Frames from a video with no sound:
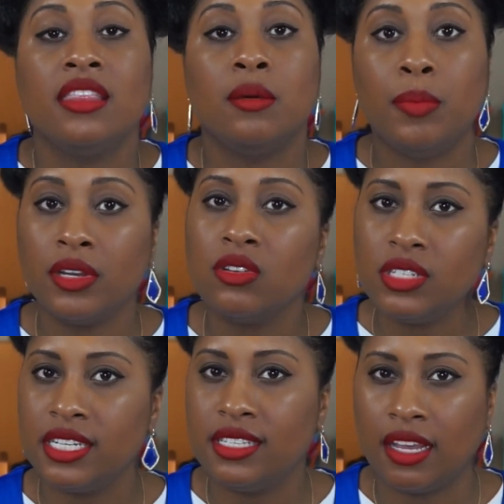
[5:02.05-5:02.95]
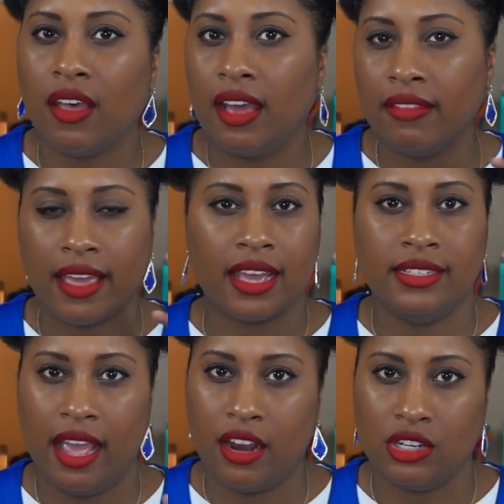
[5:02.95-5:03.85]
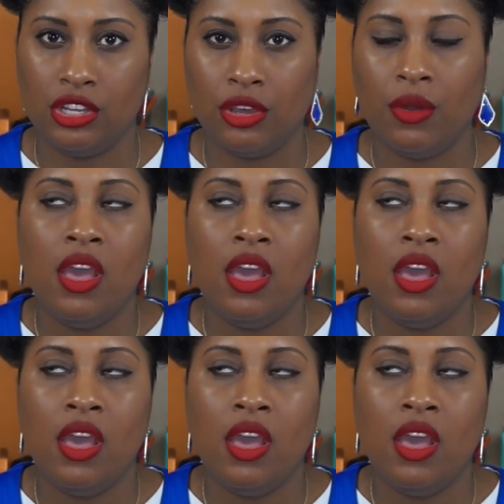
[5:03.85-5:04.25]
The bundles did sell out in like a day or two.